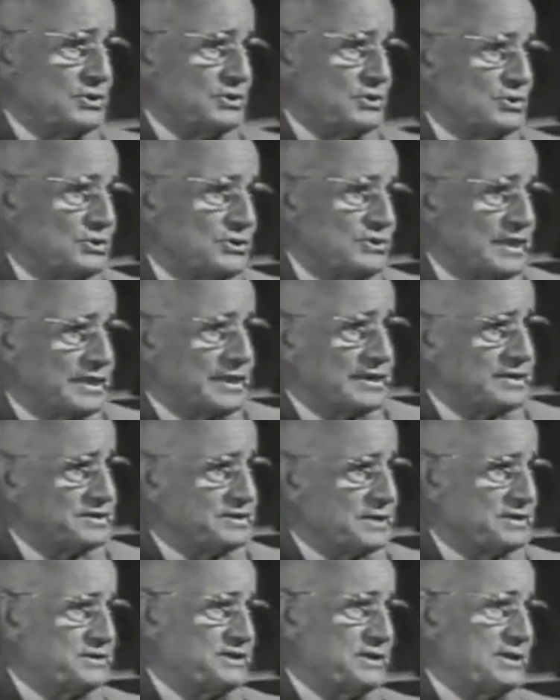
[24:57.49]
True,
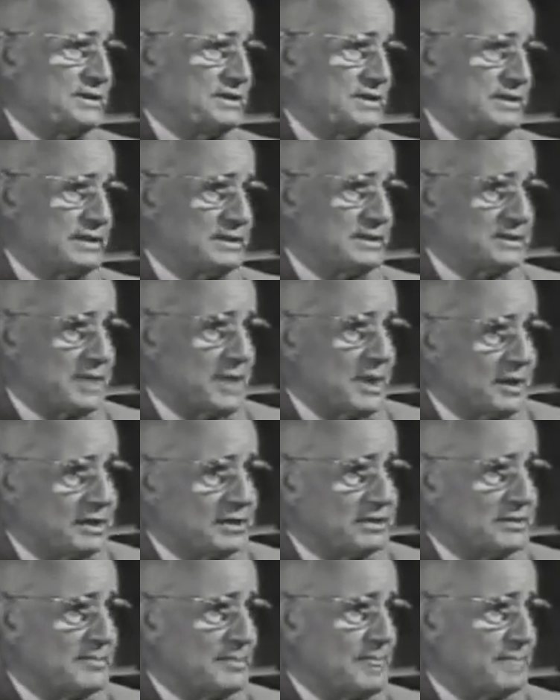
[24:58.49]
there is such a thing as
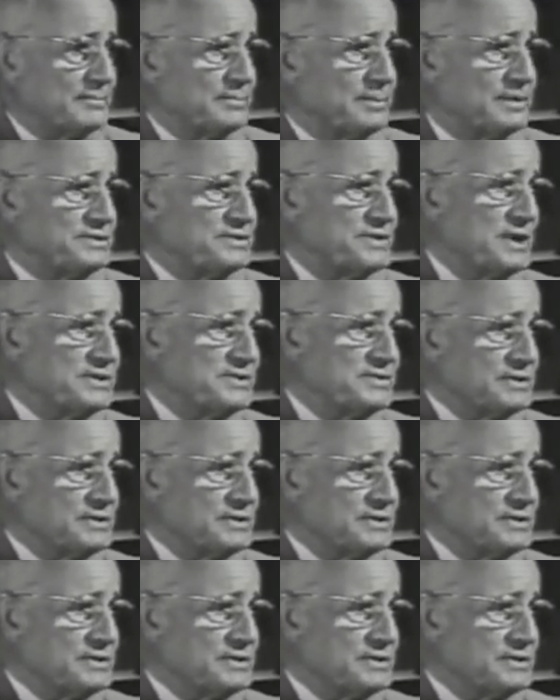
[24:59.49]
luck, but